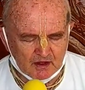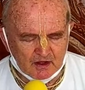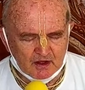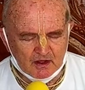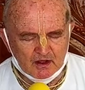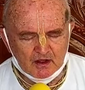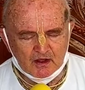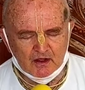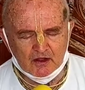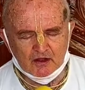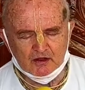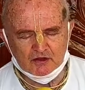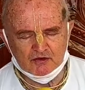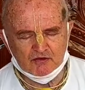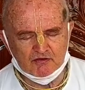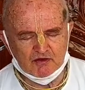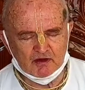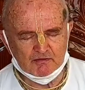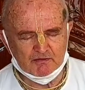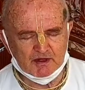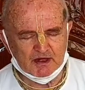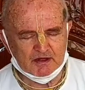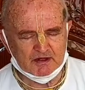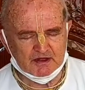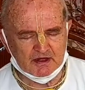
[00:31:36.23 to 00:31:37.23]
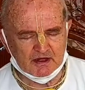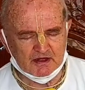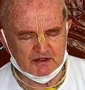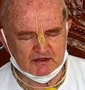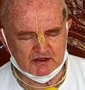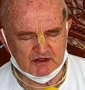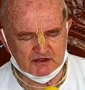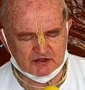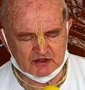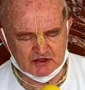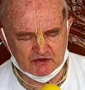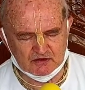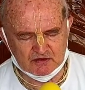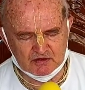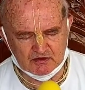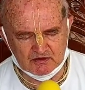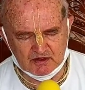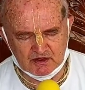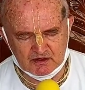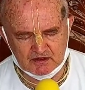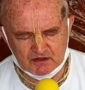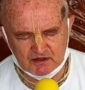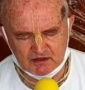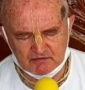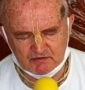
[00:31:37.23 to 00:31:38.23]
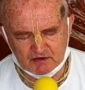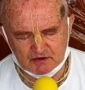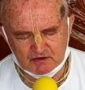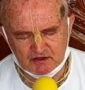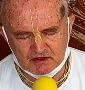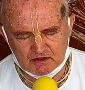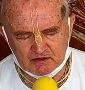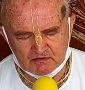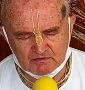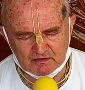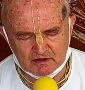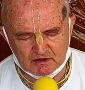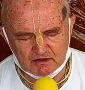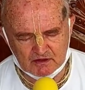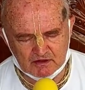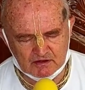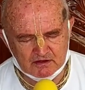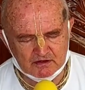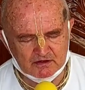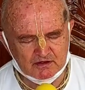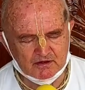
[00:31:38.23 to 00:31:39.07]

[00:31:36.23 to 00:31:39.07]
Dhruva Maharaj is certainly a devotee of the Lord,